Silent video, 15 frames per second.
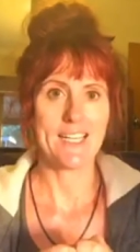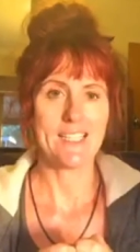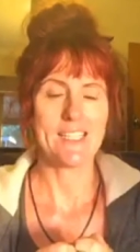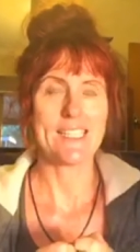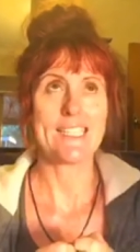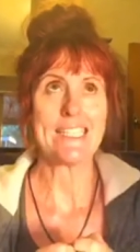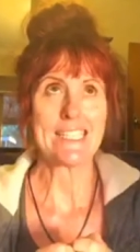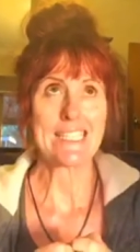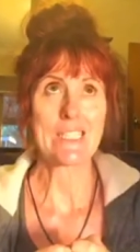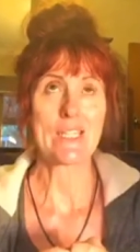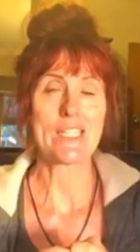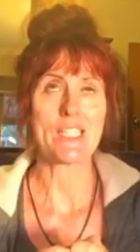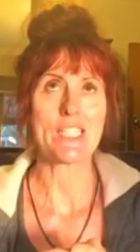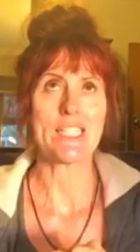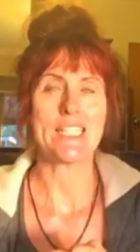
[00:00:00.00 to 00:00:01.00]

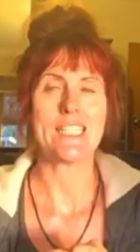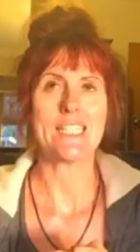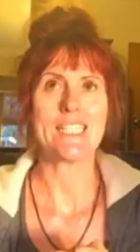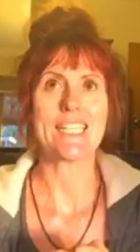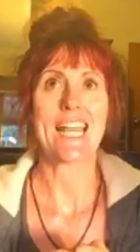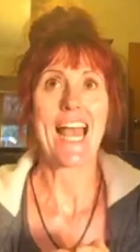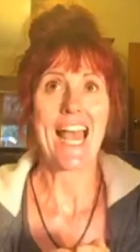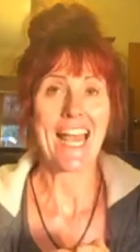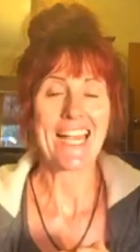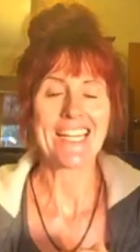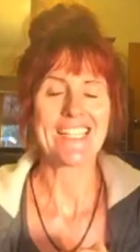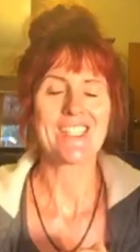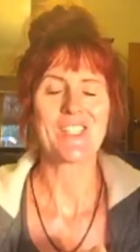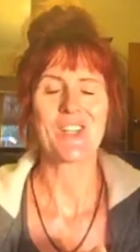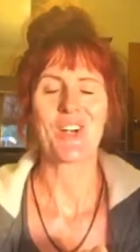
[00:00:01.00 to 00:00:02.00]
disintegration and decay.
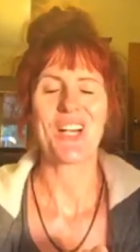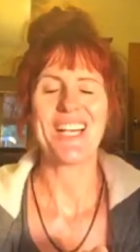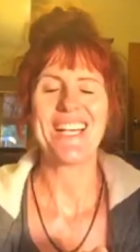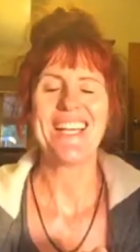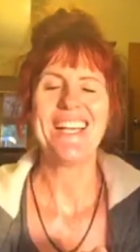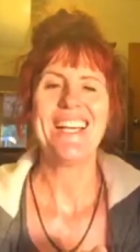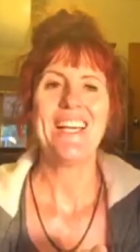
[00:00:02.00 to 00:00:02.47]
Sorry,